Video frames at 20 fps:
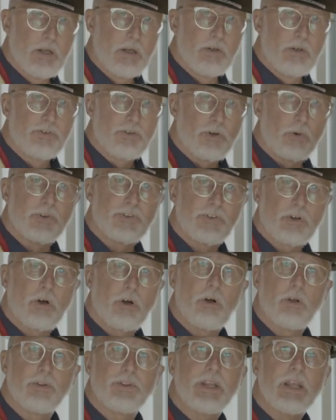So it's
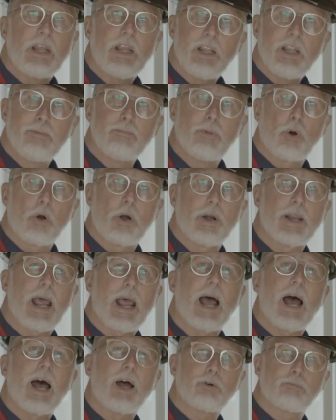called the
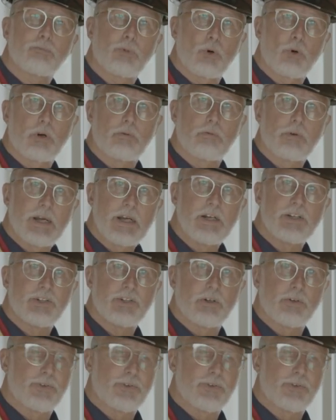inboard-outboard ratio.